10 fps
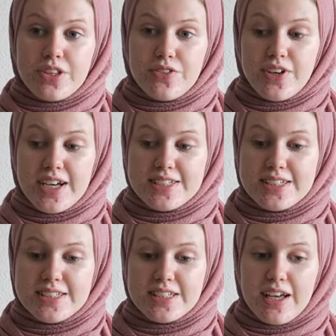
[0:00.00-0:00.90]
the fast
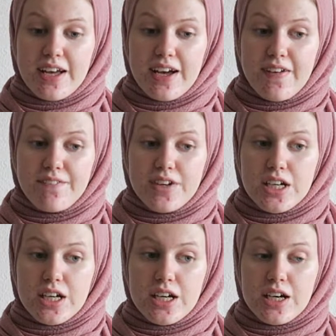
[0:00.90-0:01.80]
that I
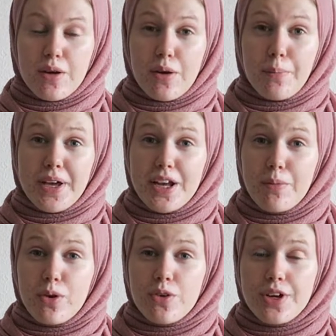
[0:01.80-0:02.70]
have made
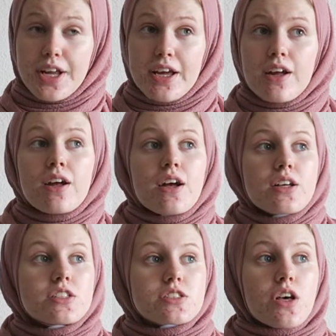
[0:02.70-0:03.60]
up already.
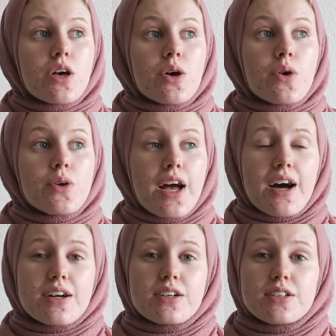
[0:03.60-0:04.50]
So
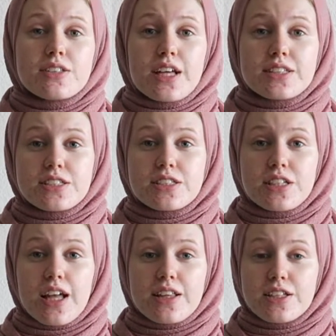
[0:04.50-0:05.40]
yeah, that's just,
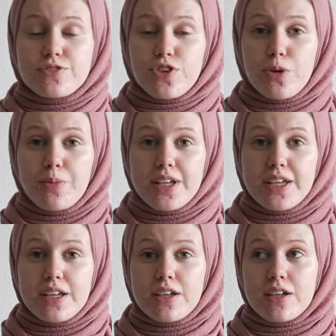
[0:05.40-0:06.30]
at least for
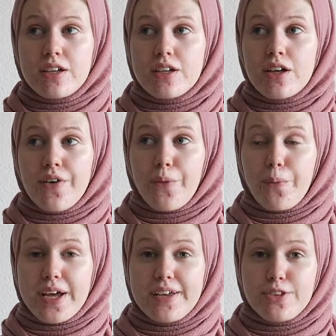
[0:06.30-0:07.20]
me, a
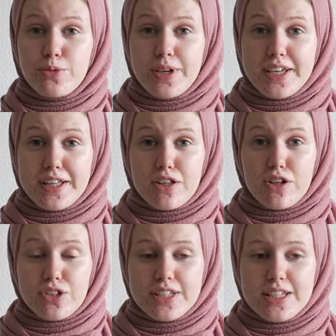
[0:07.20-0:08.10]
way to make it a
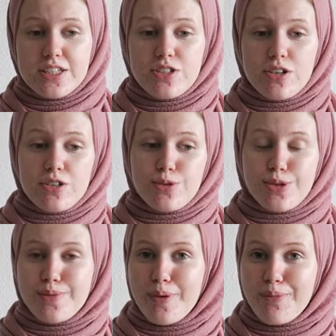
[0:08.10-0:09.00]
lot easier to
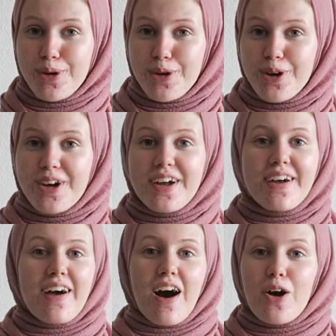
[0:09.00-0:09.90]
remember
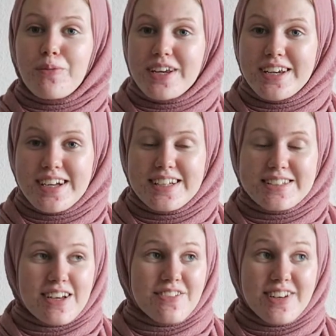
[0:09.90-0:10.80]
how many
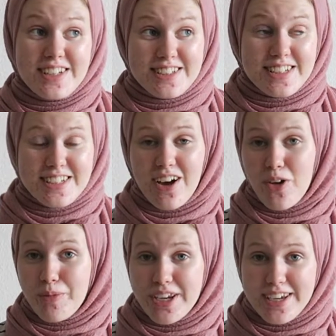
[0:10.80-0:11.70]
days I fasted,
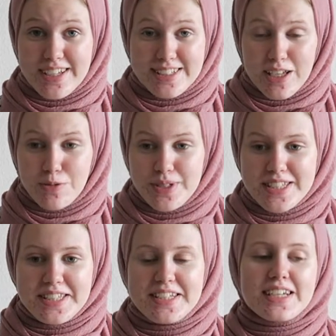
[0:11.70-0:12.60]
how many days I
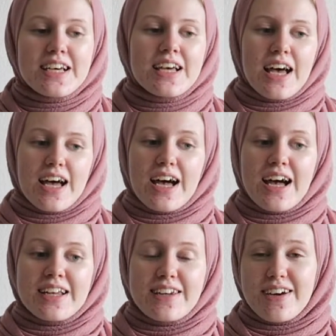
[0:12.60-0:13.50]
missed.
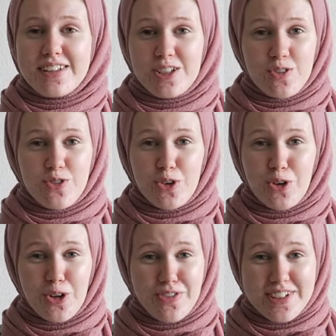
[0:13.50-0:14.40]
And I think for
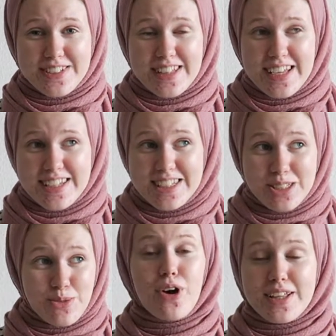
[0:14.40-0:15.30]
all of us
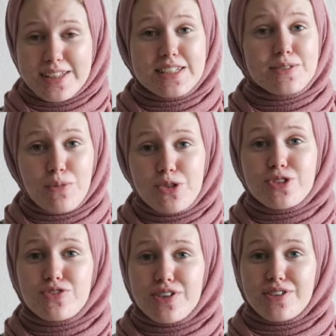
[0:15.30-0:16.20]
ladies, at least most
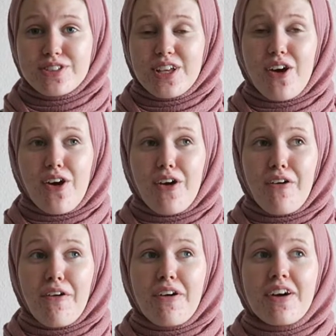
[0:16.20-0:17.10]
of us
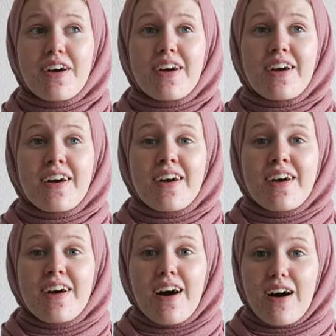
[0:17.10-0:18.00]
are
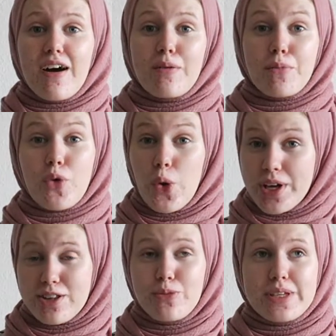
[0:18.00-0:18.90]

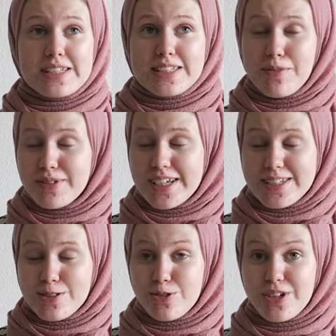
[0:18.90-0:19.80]
going to miss some
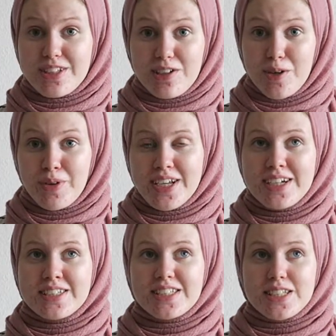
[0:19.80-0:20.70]
days during the
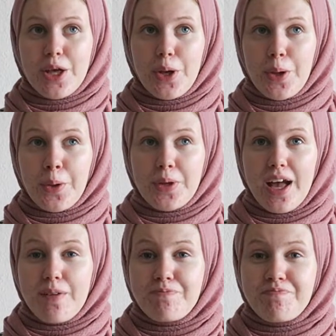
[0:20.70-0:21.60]
Ramadan. So
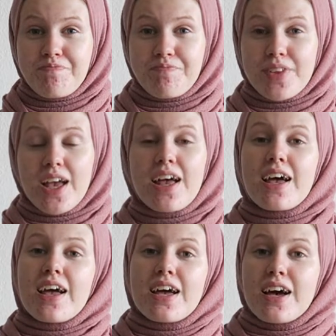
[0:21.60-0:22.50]
yeah,
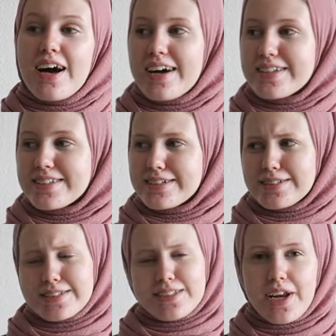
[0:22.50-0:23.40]
I think
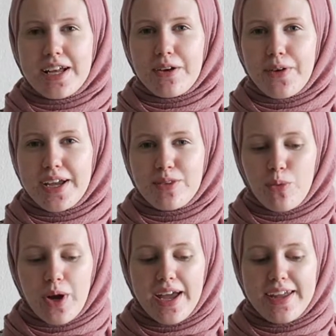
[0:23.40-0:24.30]
it's a really great
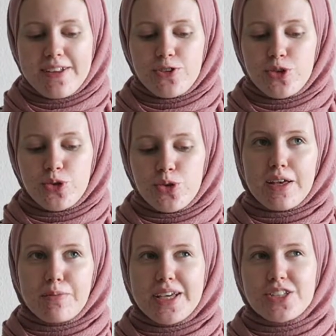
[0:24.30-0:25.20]
way to
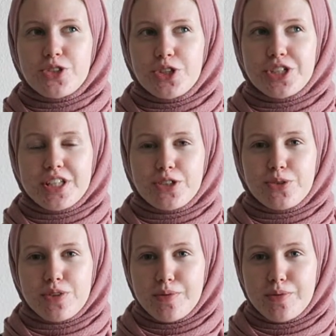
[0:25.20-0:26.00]
like make sure that you